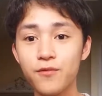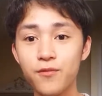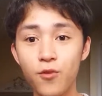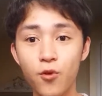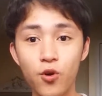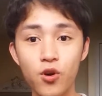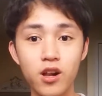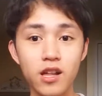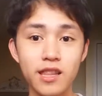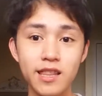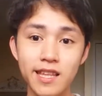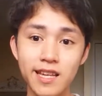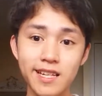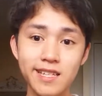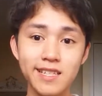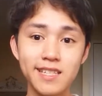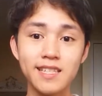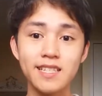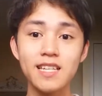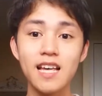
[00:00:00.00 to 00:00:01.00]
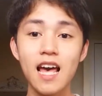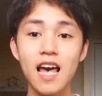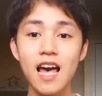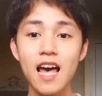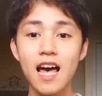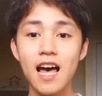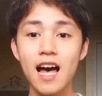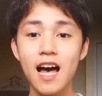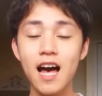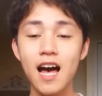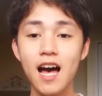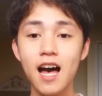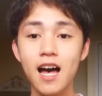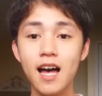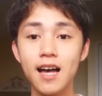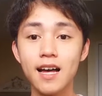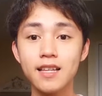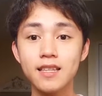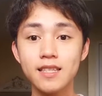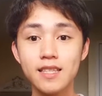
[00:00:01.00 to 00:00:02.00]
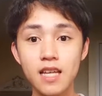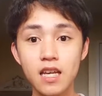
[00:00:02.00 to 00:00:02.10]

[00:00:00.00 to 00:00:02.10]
for this uh,